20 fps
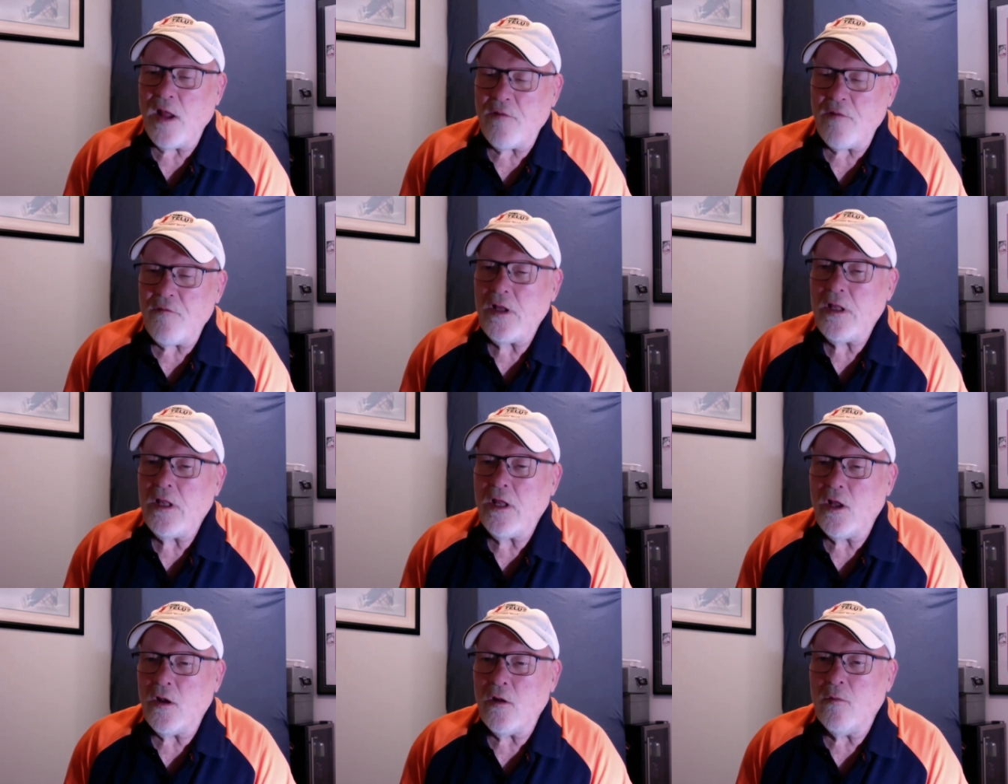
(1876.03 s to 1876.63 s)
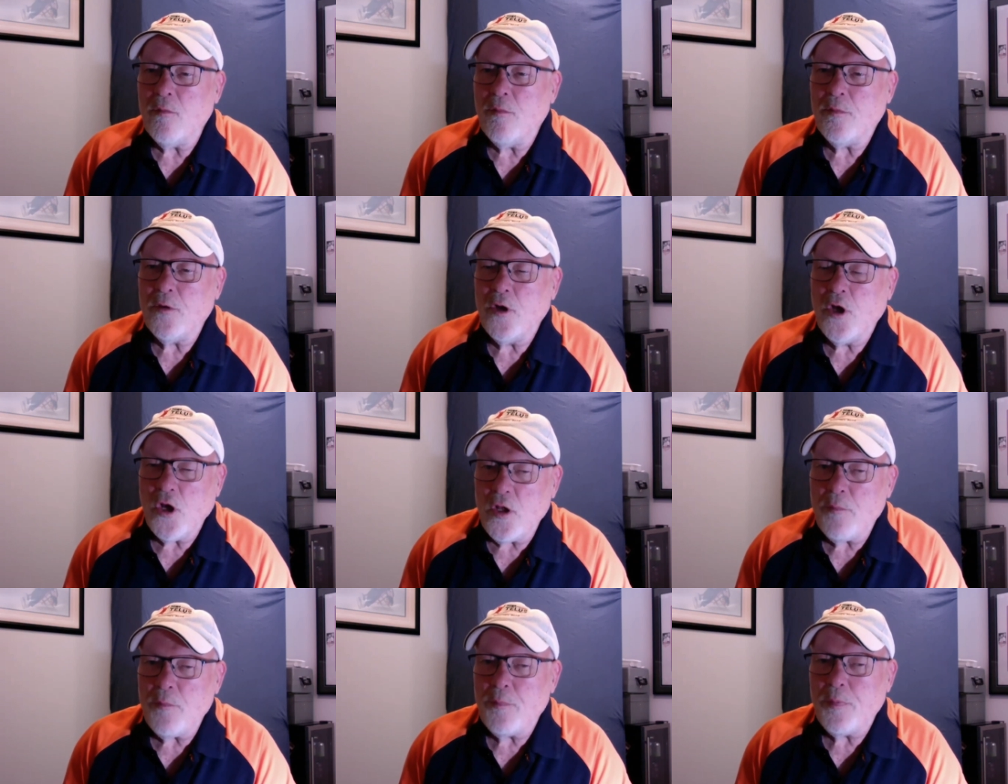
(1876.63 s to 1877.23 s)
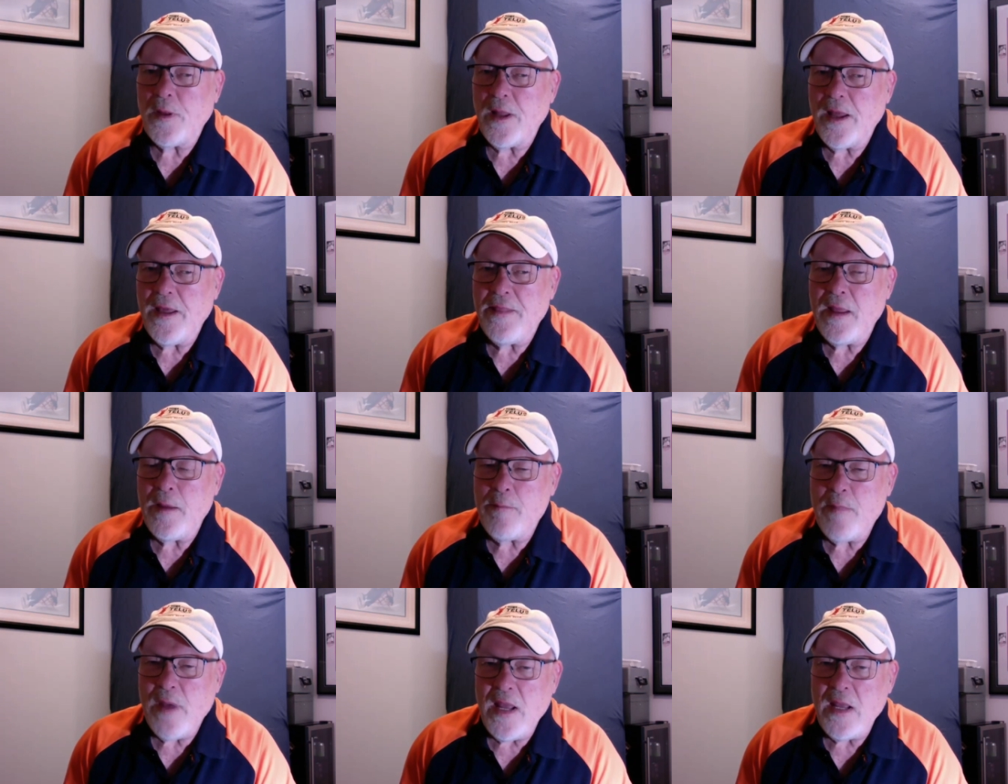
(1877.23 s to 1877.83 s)
Every little good play
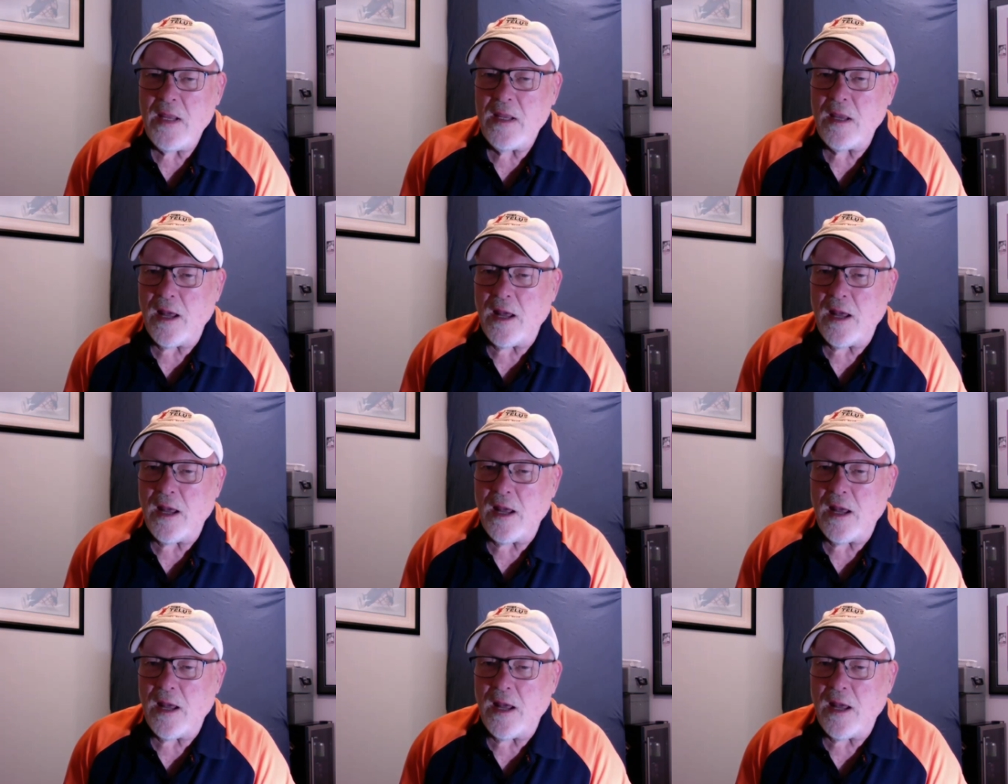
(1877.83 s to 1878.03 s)
they make,